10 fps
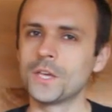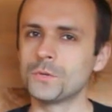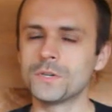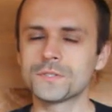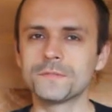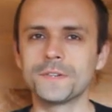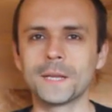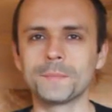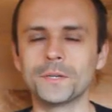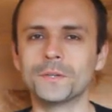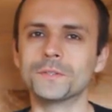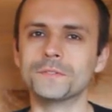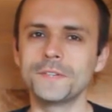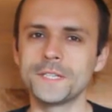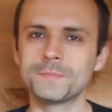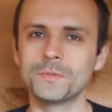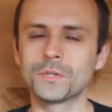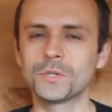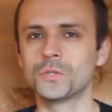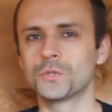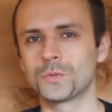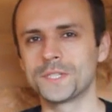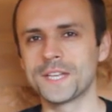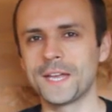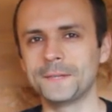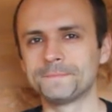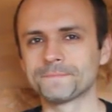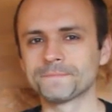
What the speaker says: You also find me on Facebook, Twitter,